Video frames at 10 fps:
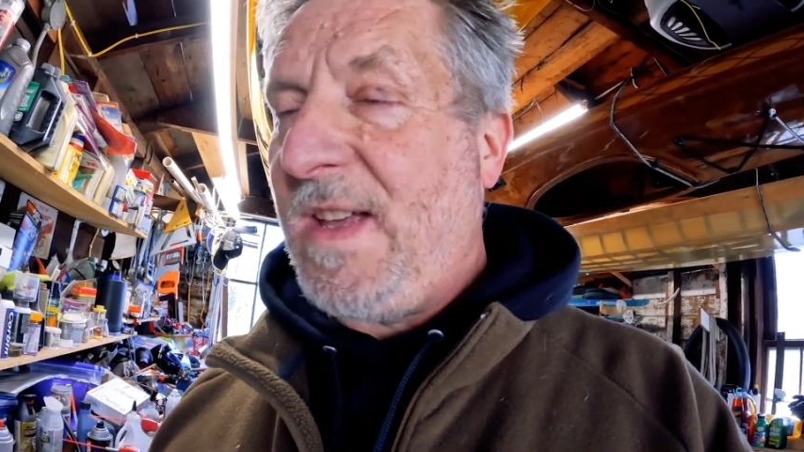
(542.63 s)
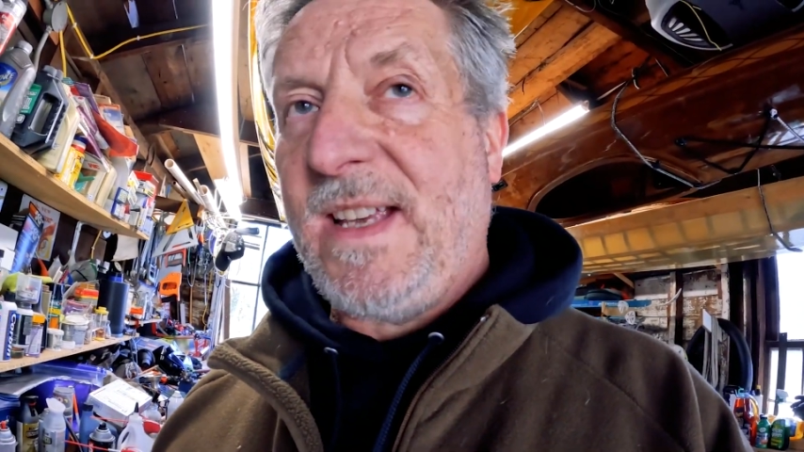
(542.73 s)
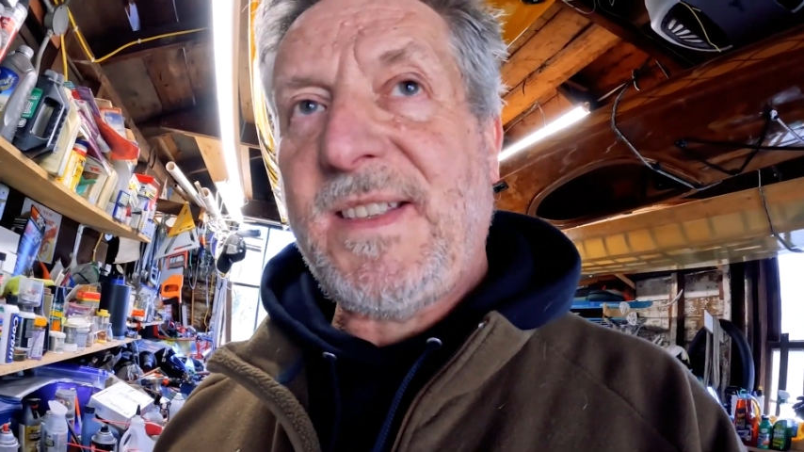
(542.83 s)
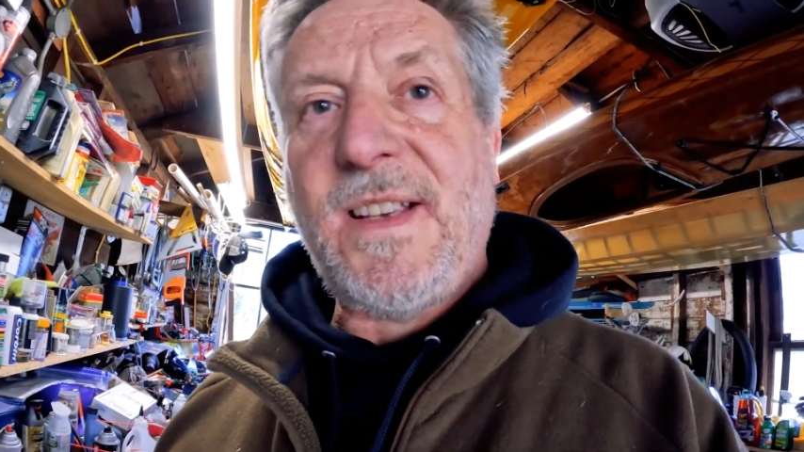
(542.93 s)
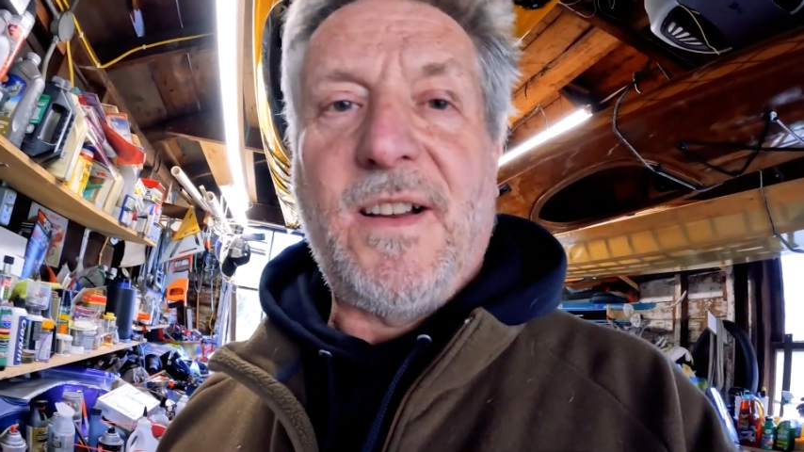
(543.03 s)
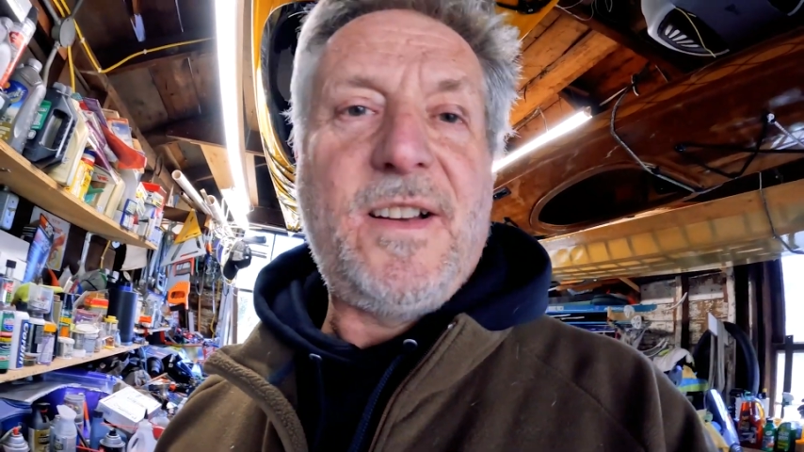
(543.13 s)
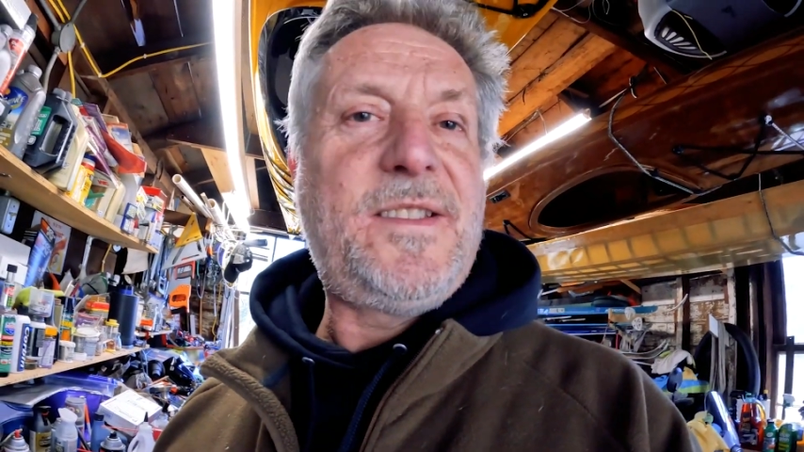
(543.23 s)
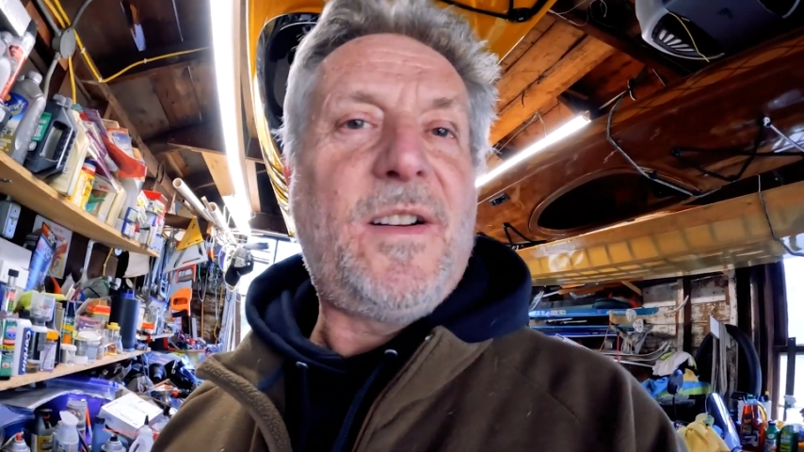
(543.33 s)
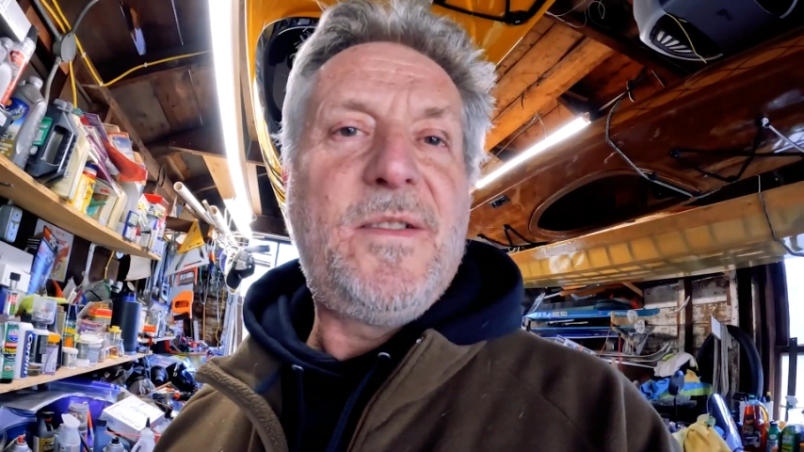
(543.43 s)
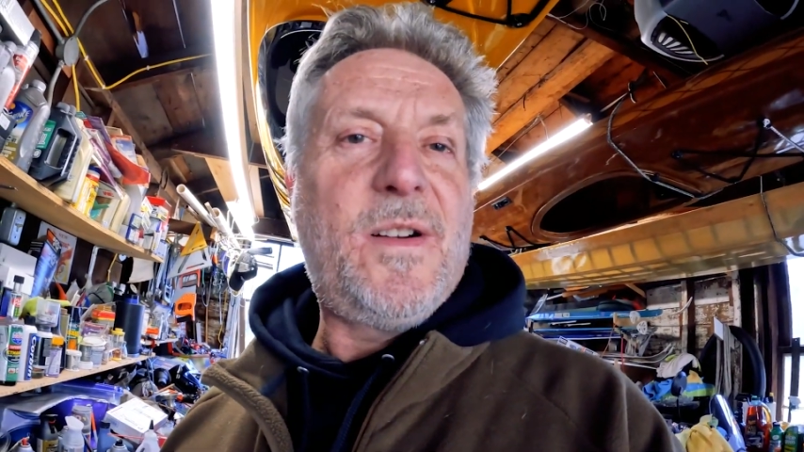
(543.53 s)
this, and I
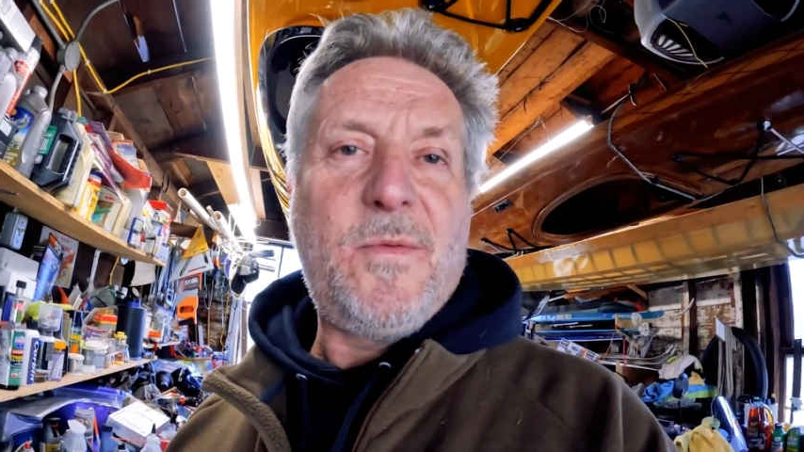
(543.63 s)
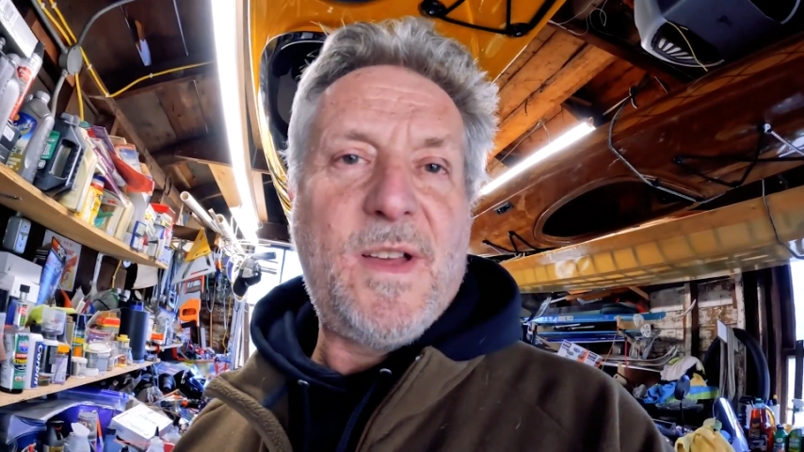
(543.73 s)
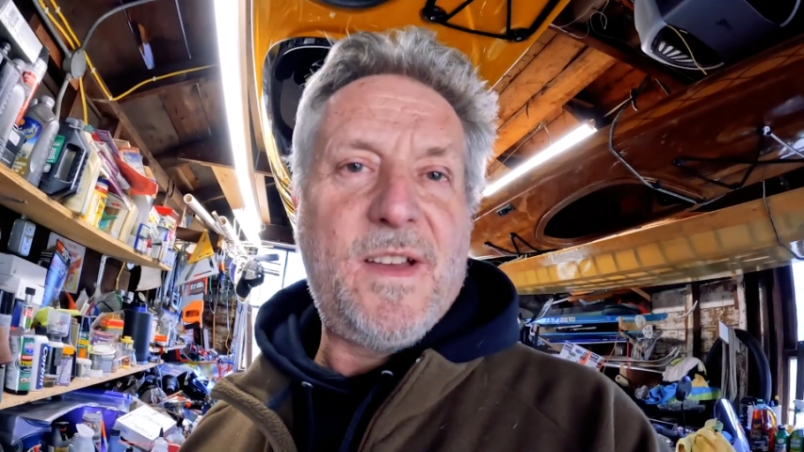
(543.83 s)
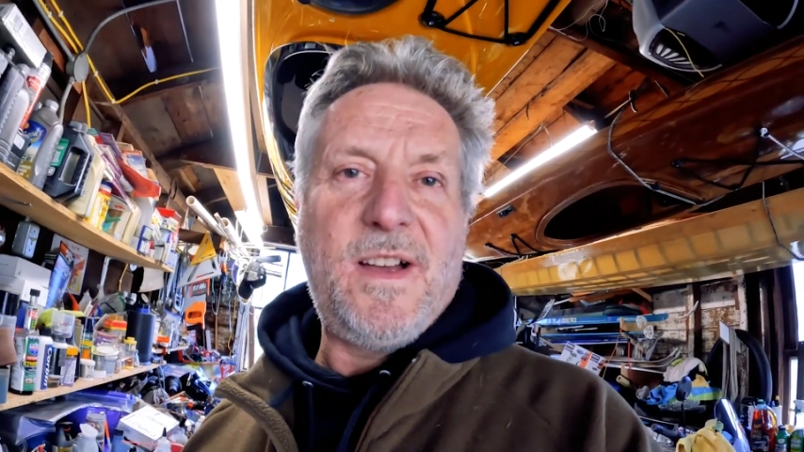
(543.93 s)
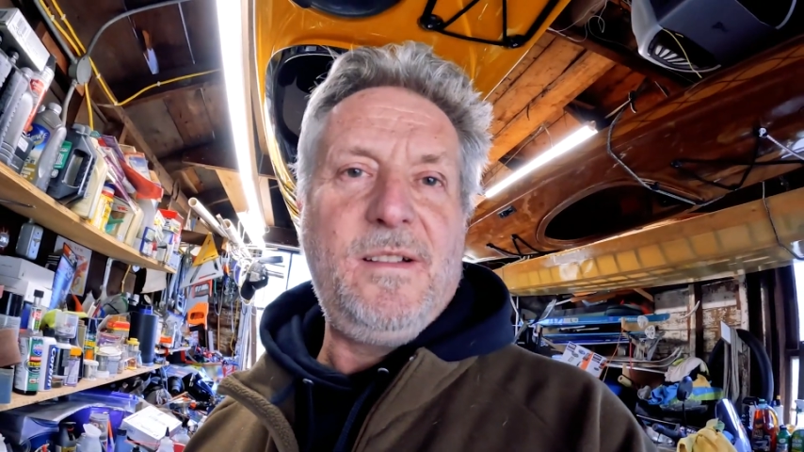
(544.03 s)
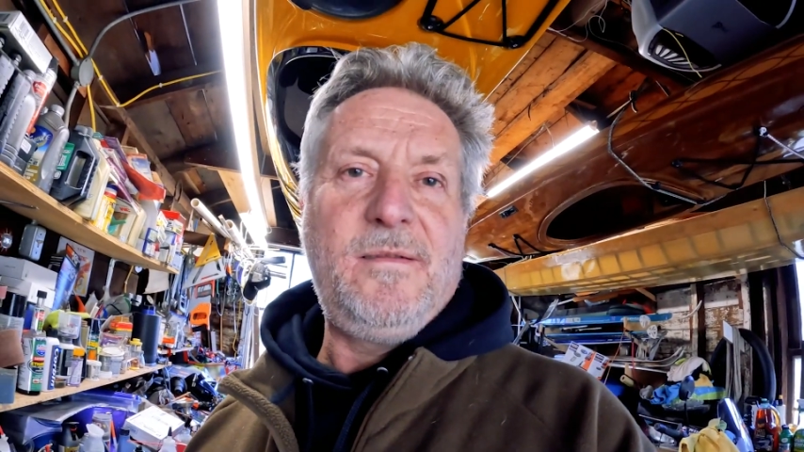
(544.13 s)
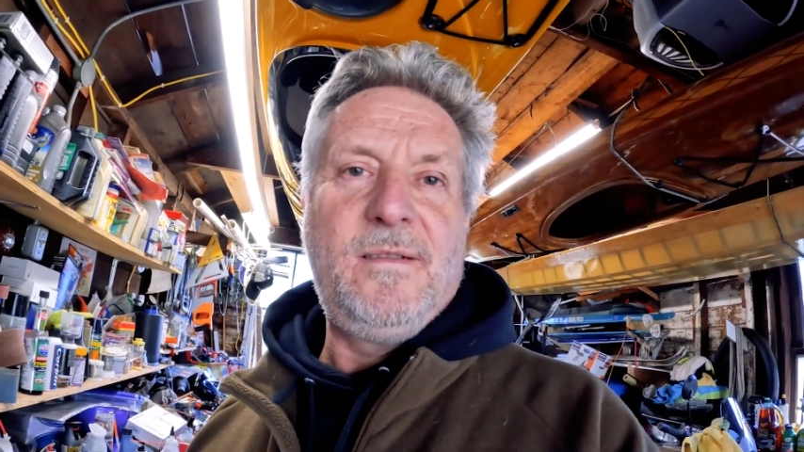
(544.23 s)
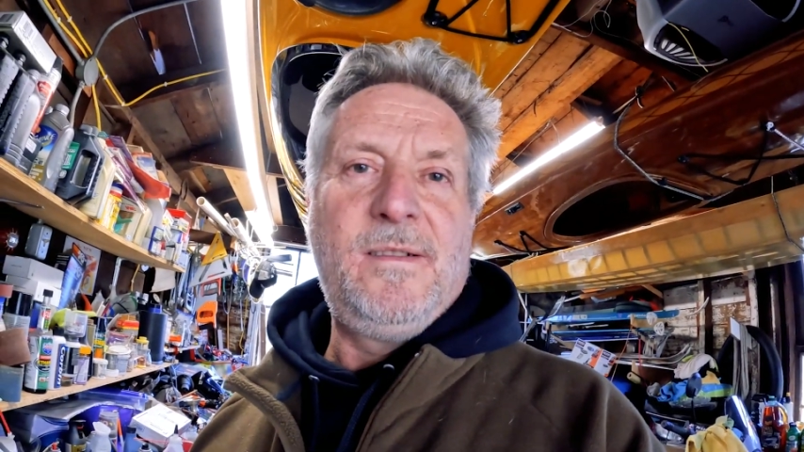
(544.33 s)
don't know whether